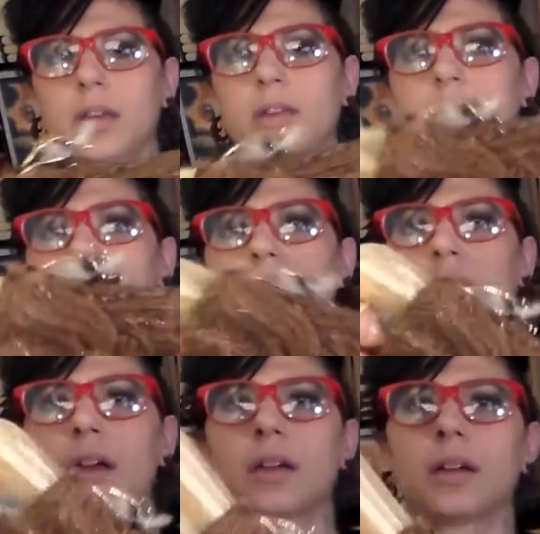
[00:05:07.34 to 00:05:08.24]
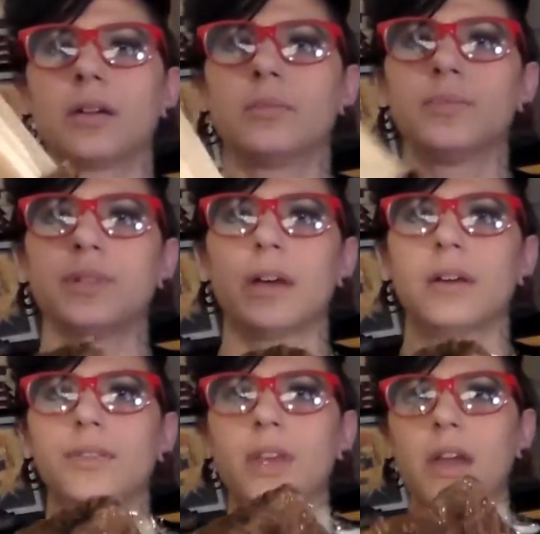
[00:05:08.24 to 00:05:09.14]
and your deck comes
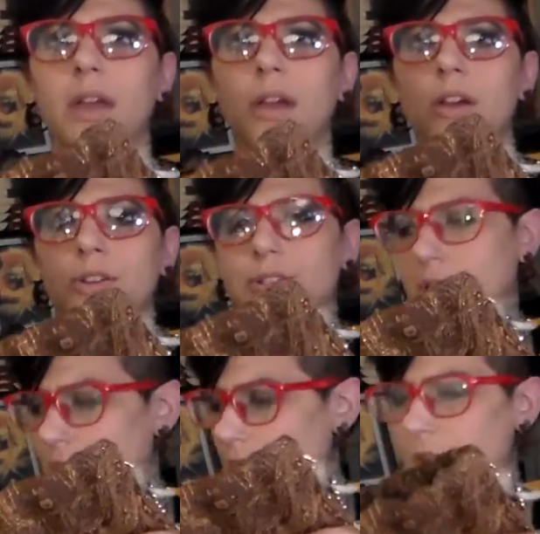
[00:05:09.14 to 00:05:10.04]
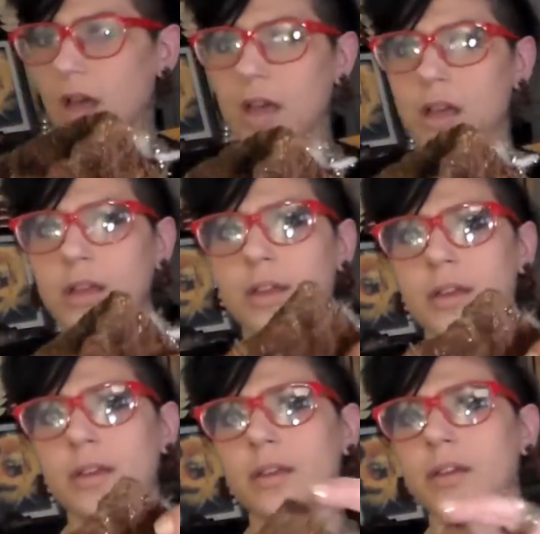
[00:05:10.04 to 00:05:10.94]
out there, ta-da!
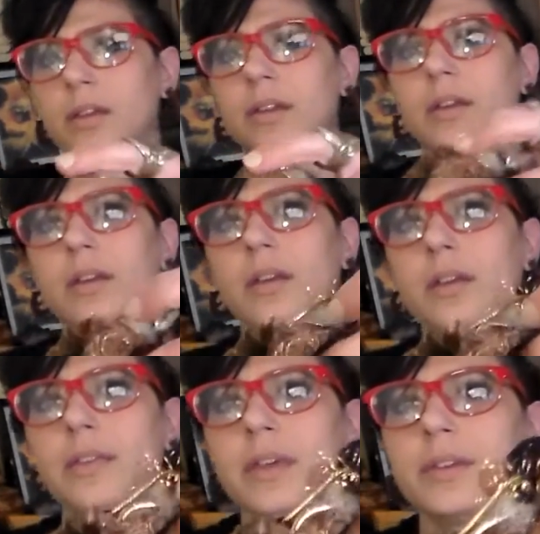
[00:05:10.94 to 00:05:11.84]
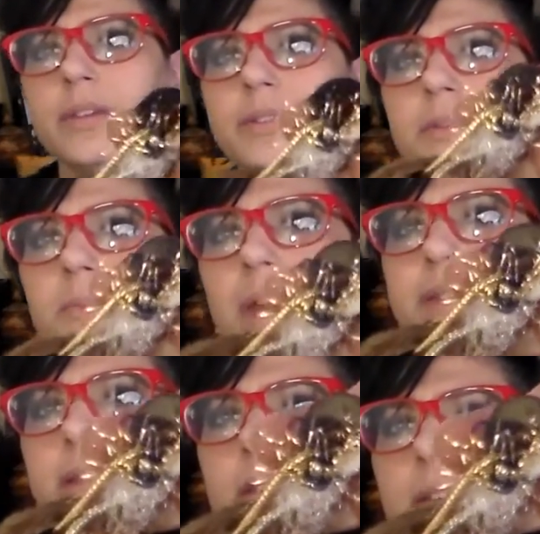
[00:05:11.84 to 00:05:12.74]
And then it's
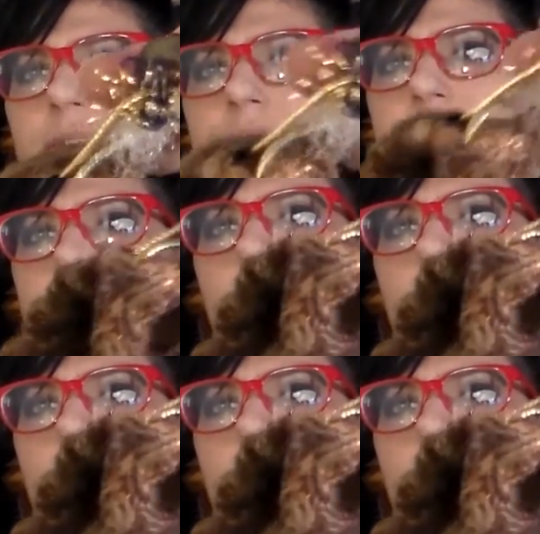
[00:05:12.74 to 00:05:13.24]
messy, can you see